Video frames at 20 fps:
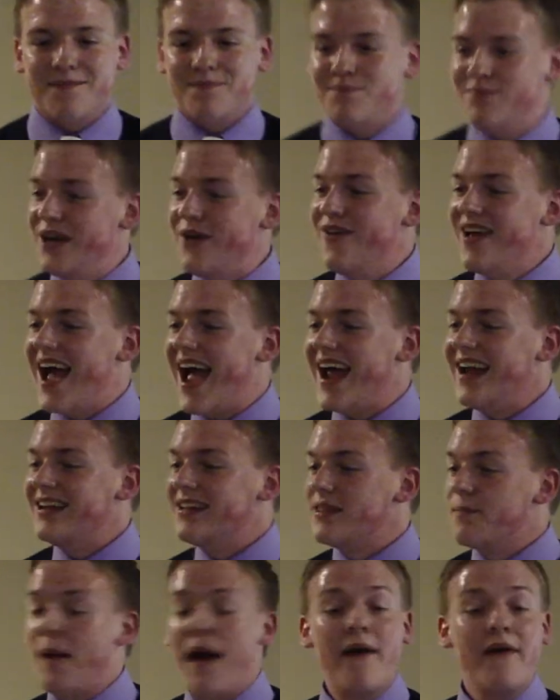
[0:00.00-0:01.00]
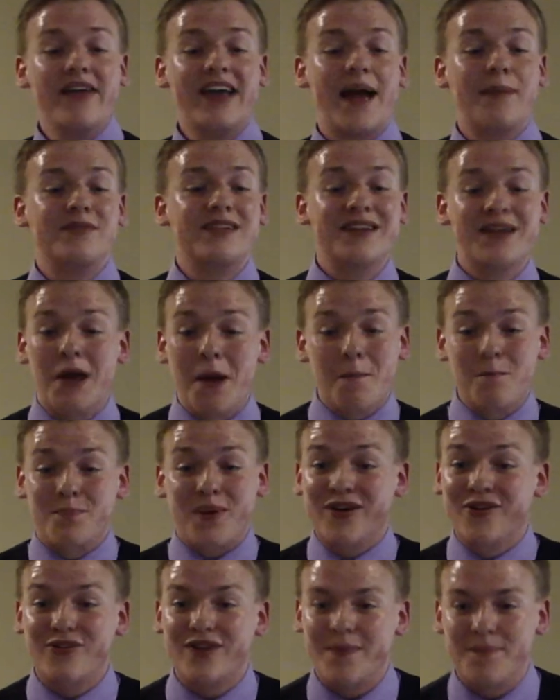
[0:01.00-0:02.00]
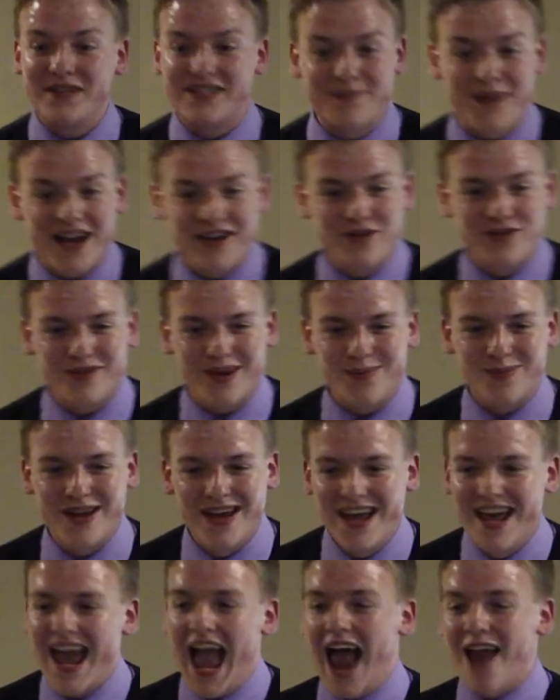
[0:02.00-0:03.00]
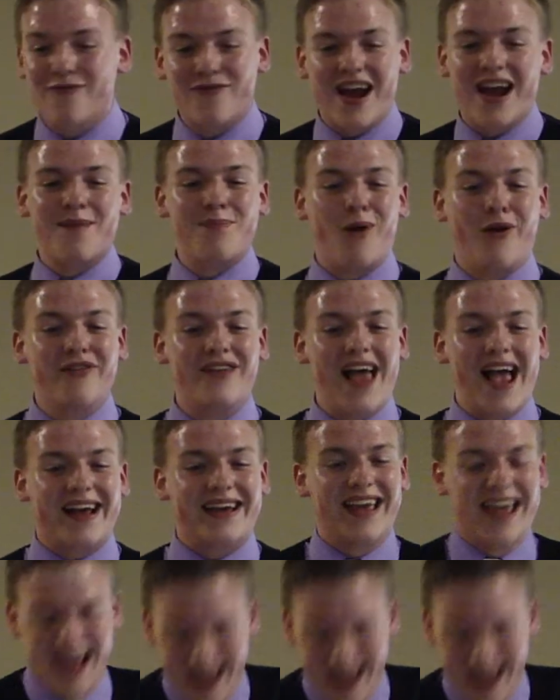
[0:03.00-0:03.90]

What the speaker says: Leery-eyed, the pirate captain bundled up his manuscript and ran up on deck.